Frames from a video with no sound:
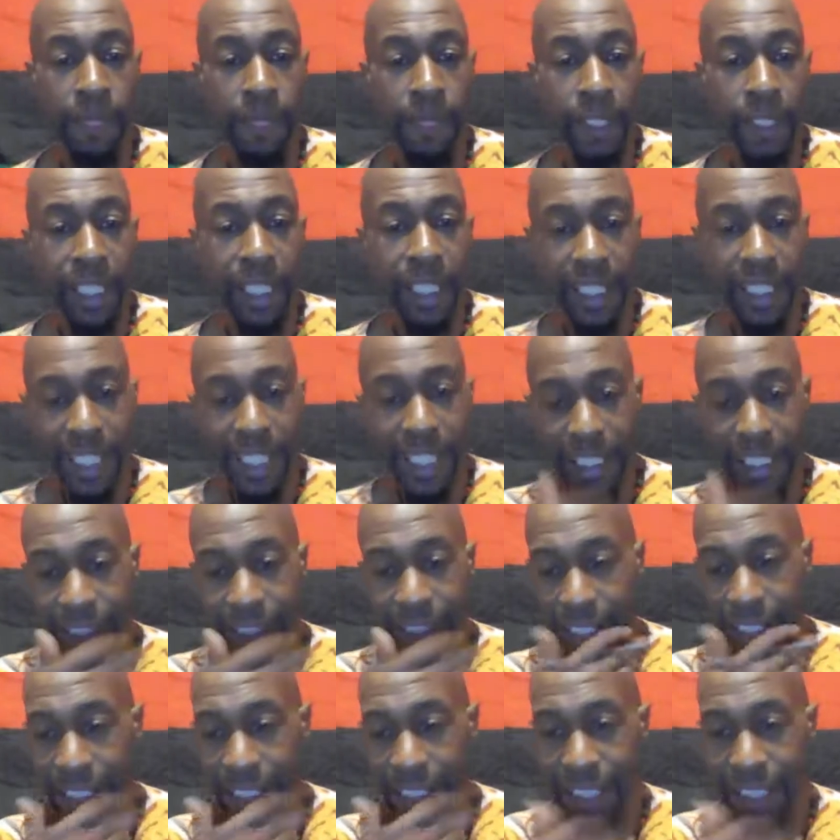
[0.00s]
He gets
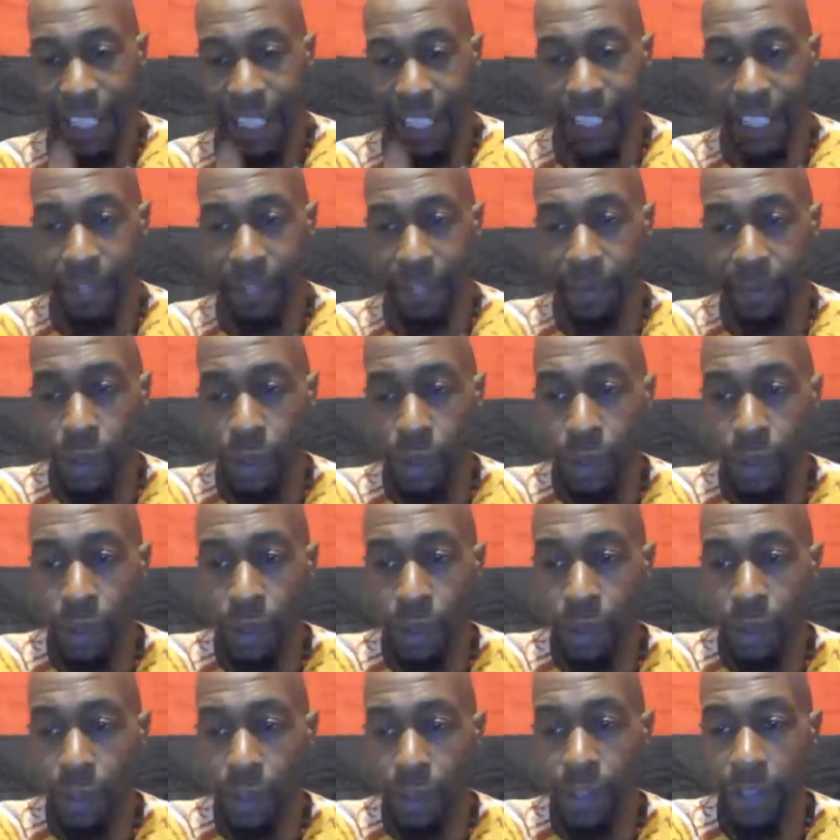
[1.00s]
us in the
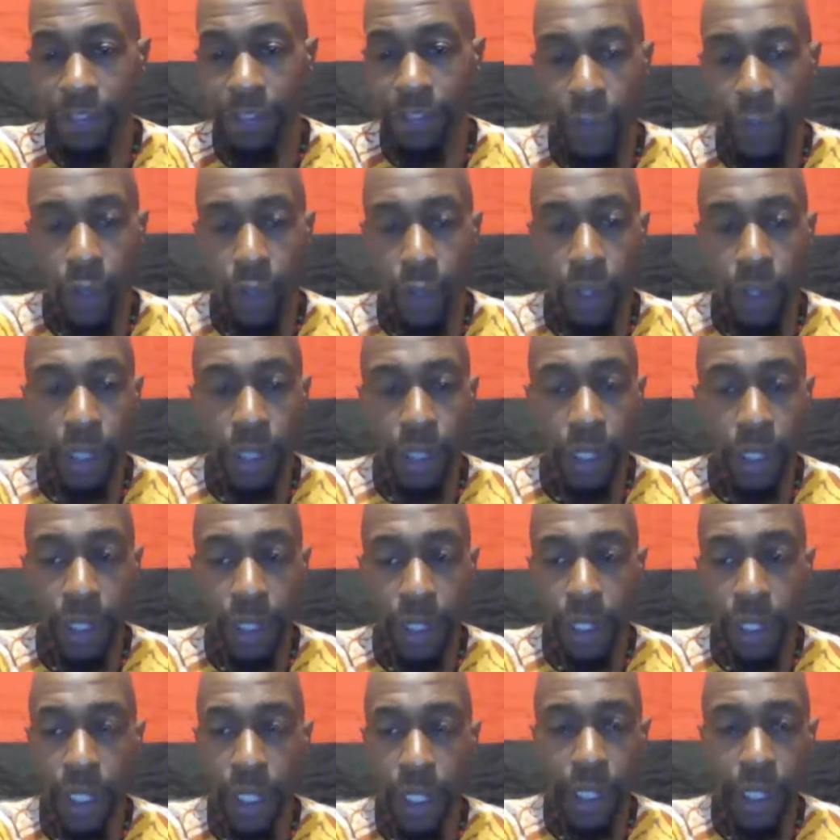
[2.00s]
mood for
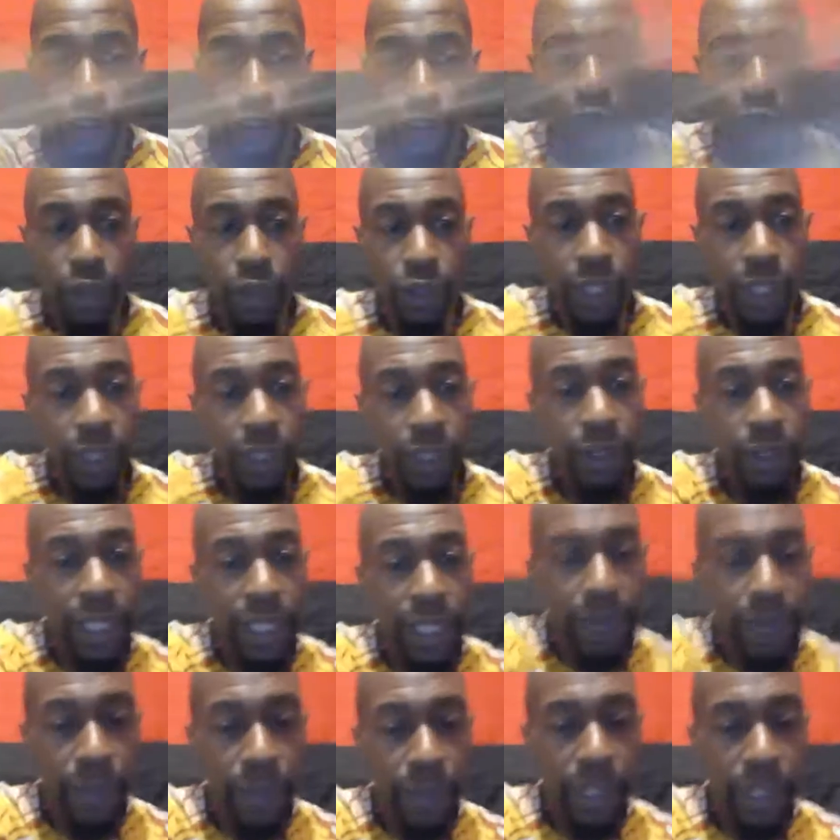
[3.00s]
a struggle
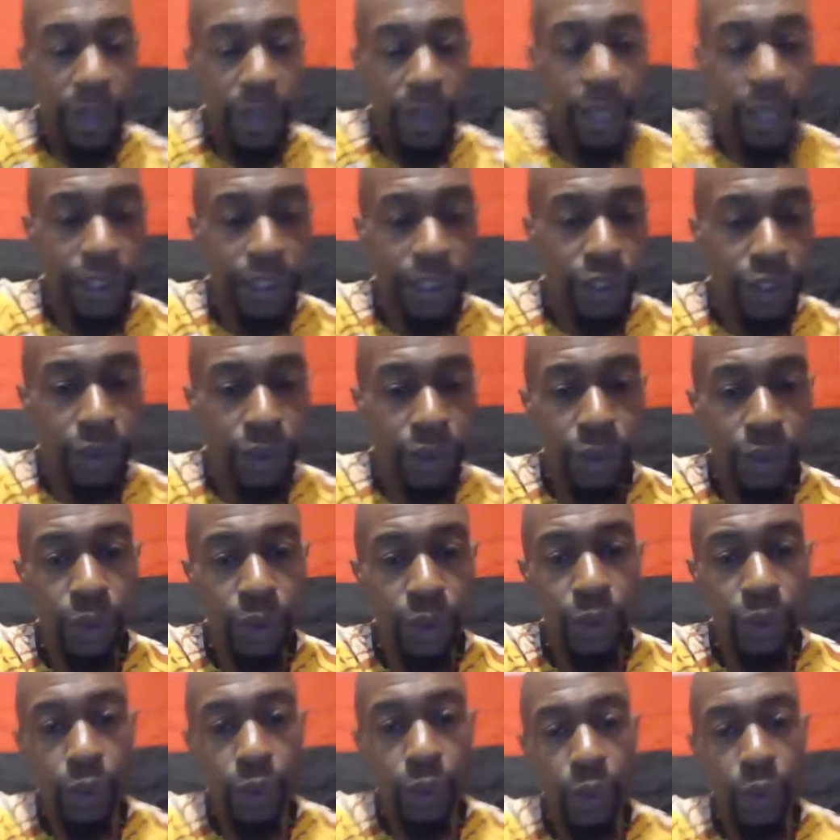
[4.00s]
in regards to
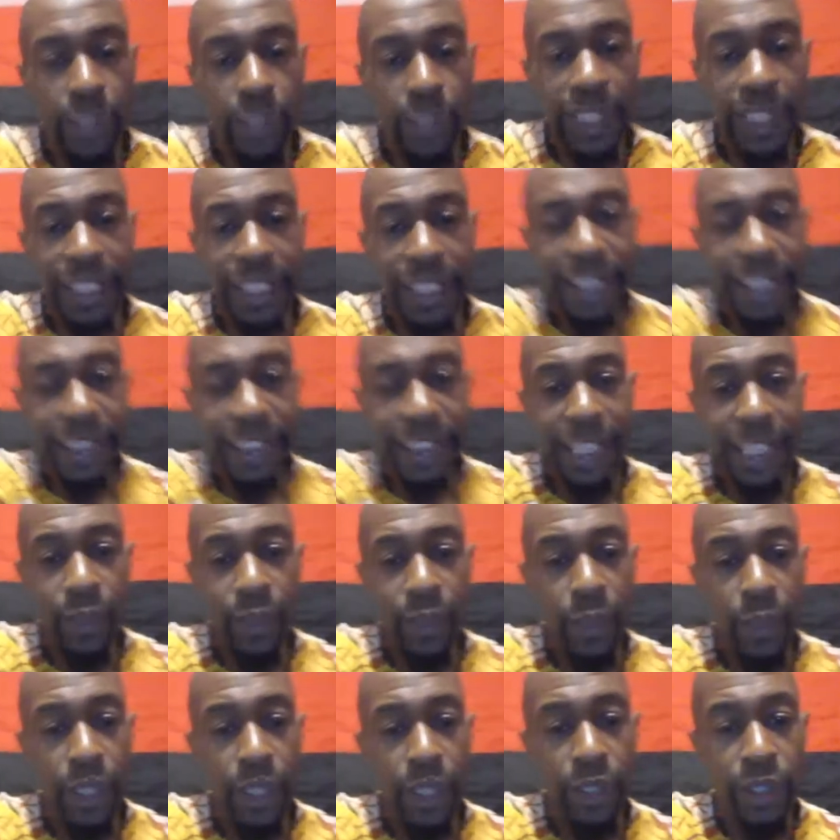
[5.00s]
what it is that
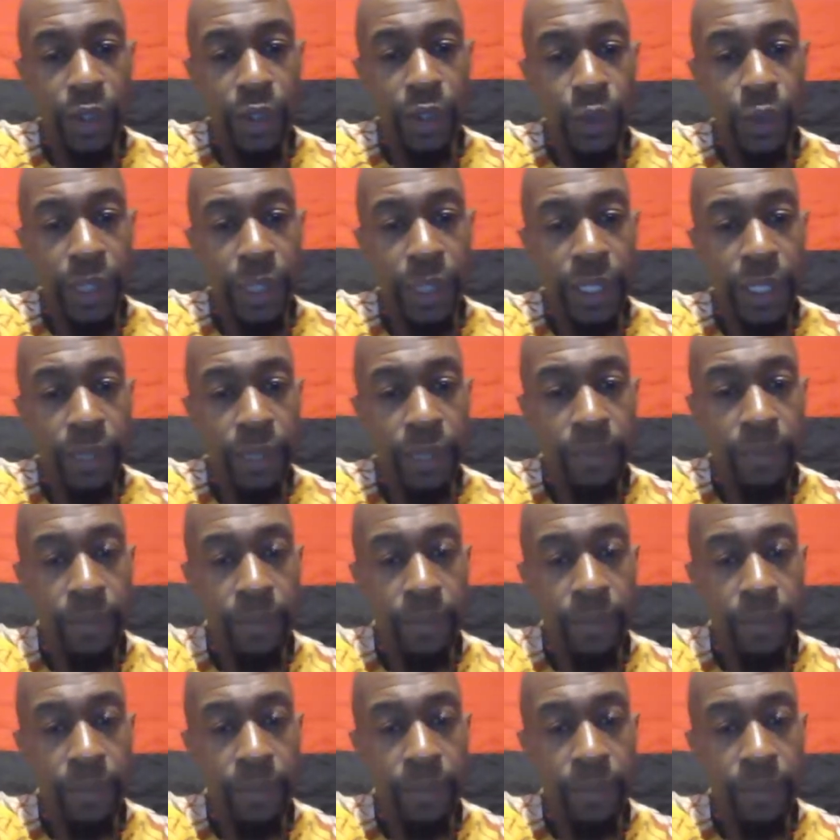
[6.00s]
we are doing.